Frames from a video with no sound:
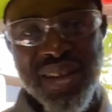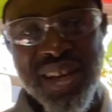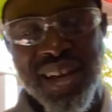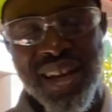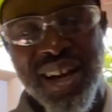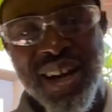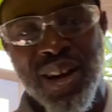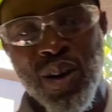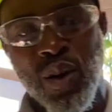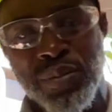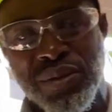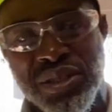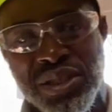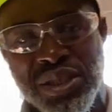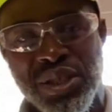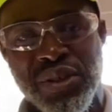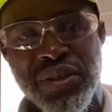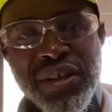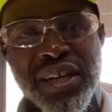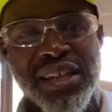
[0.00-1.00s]
I hope to
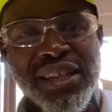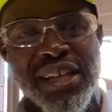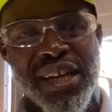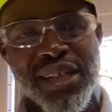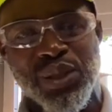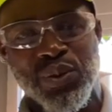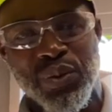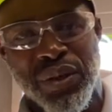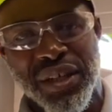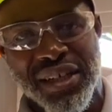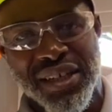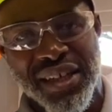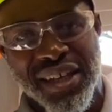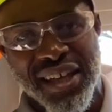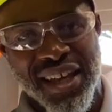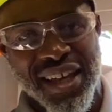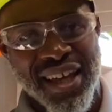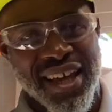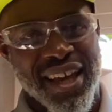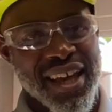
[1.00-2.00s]
see you again next week.
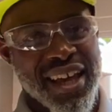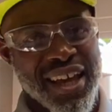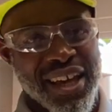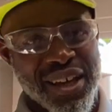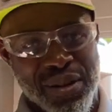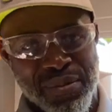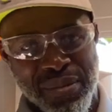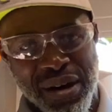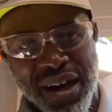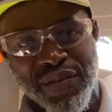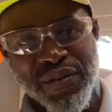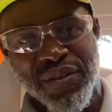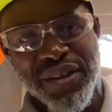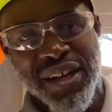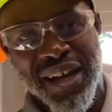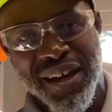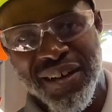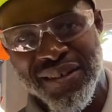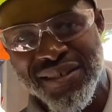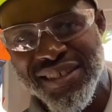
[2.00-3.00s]
And goodbye for
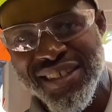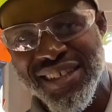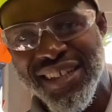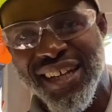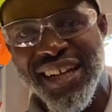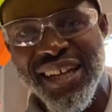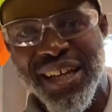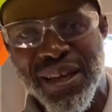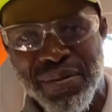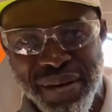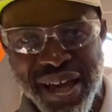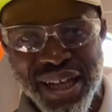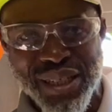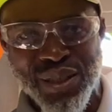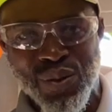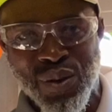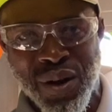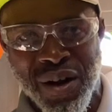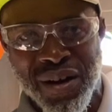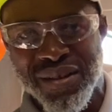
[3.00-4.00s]
now. Gotta get back
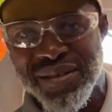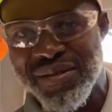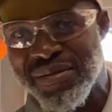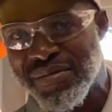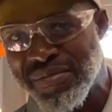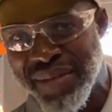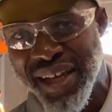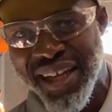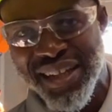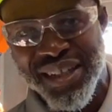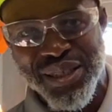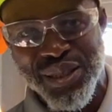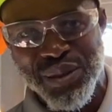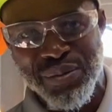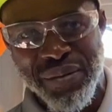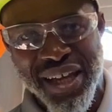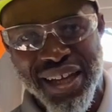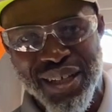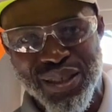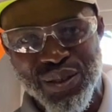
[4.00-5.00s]
to work. Maintenance
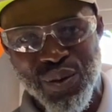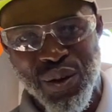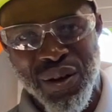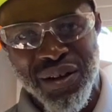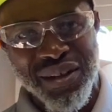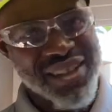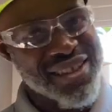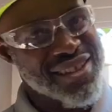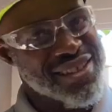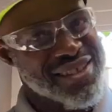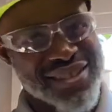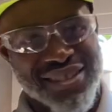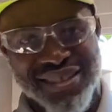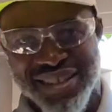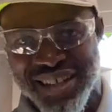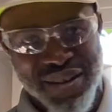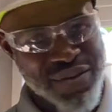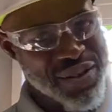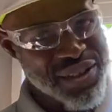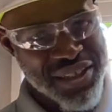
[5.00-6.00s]
man's work is
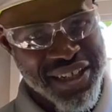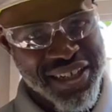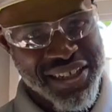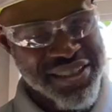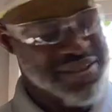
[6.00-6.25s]
never done.